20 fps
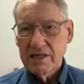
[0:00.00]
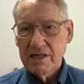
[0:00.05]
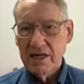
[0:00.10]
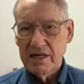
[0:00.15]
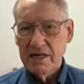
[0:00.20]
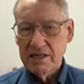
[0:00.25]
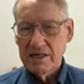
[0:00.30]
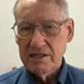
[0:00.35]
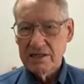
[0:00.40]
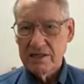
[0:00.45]

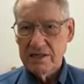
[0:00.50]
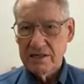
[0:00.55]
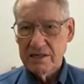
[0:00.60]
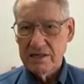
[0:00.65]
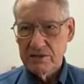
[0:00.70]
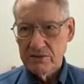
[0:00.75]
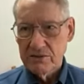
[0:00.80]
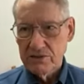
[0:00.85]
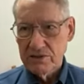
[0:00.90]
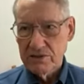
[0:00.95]
I listened to
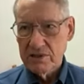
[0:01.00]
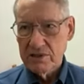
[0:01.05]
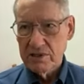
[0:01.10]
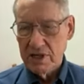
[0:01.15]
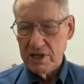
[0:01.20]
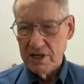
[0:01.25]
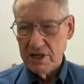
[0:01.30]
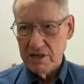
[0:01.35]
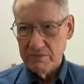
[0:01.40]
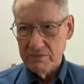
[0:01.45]
those
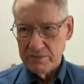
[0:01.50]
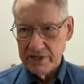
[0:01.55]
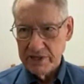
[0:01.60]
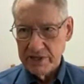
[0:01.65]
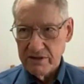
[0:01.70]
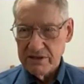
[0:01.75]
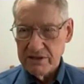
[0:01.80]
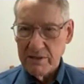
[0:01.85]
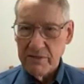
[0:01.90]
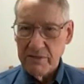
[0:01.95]
uh,
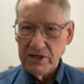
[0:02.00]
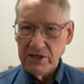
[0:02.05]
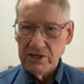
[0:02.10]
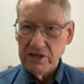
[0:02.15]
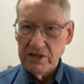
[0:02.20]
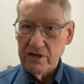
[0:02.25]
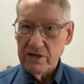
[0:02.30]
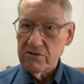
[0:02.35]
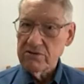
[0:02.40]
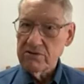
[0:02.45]
players I
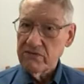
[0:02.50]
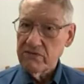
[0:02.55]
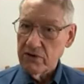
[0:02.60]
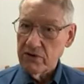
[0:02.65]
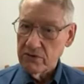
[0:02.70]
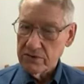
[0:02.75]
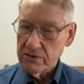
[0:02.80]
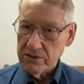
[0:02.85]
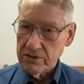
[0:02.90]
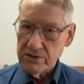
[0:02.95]
mentioned and also
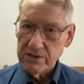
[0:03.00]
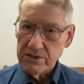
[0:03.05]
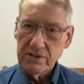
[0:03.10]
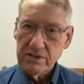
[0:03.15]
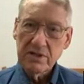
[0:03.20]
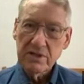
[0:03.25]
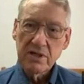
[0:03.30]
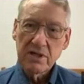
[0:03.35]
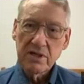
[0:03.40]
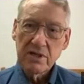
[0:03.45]

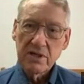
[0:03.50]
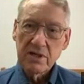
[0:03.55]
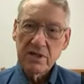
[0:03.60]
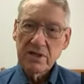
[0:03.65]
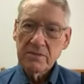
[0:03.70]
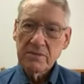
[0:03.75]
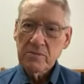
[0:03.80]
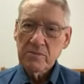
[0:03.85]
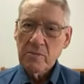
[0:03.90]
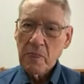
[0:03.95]
vocals
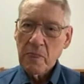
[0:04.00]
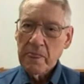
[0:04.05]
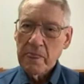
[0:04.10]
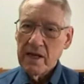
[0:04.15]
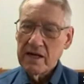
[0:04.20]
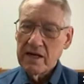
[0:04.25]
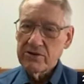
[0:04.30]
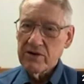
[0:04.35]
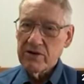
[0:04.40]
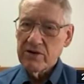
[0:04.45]

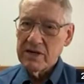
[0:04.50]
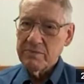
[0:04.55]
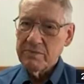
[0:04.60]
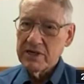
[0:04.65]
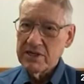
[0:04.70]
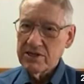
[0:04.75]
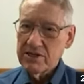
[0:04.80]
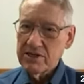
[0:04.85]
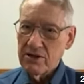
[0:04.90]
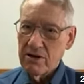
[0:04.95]
and try to
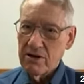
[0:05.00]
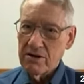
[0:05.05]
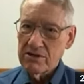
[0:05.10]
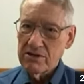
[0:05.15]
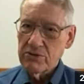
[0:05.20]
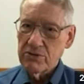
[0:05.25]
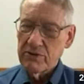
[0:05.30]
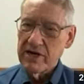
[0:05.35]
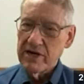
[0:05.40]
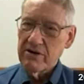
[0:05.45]
play
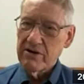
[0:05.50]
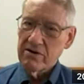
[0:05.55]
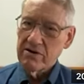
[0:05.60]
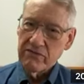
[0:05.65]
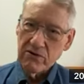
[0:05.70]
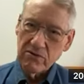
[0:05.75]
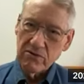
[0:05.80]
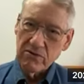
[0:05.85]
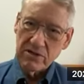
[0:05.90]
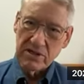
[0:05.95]
songs the way I heard a
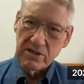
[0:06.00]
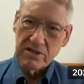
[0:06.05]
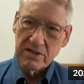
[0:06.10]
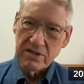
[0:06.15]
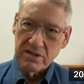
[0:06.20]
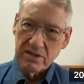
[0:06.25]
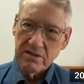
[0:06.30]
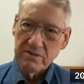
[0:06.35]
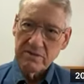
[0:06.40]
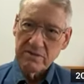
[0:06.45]

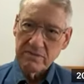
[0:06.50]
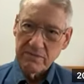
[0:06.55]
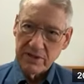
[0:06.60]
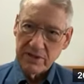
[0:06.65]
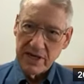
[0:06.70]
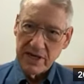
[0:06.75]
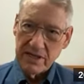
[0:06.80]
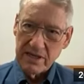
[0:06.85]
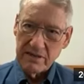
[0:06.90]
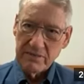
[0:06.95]
vocalist
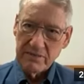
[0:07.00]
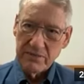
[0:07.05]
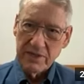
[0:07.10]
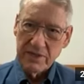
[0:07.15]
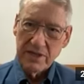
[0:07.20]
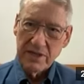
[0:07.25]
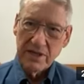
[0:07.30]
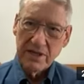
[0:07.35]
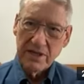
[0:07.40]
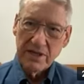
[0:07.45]
play them.
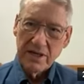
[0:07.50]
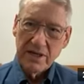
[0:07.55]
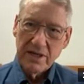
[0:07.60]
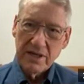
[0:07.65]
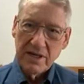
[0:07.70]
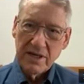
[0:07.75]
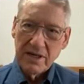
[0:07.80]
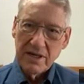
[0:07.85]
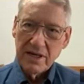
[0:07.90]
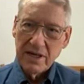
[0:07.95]

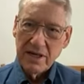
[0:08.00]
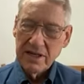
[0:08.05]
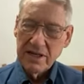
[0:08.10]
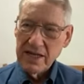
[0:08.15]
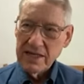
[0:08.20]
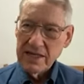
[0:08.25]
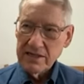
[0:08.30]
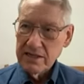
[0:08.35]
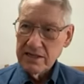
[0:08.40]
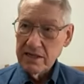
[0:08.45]
And
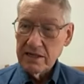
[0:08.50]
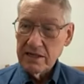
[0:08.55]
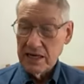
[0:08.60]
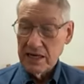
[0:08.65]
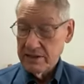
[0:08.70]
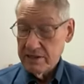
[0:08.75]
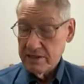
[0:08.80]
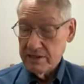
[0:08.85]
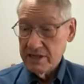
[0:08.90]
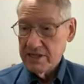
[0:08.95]
that's still,
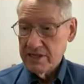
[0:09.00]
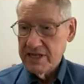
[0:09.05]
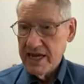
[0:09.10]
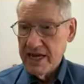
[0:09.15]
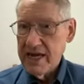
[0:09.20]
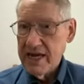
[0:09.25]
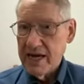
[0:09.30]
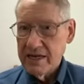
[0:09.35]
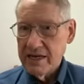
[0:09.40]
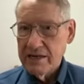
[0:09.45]
to this
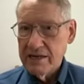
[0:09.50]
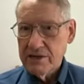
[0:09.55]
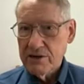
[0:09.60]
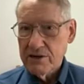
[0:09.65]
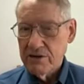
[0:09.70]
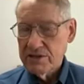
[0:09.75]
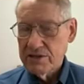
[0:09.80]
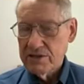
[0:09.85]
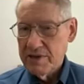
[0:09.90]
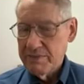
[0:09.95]
day, I
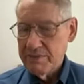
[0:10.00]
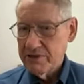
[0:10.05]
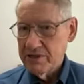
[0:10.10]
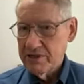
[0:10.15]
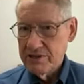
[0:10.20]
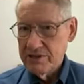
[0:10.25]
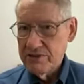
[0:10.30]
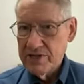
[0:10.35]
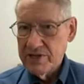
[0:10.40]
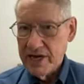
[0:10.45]
encourage people
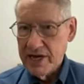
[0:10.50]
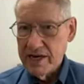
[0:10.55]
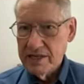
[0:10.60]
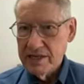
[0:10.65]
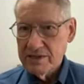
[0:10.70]
to do that.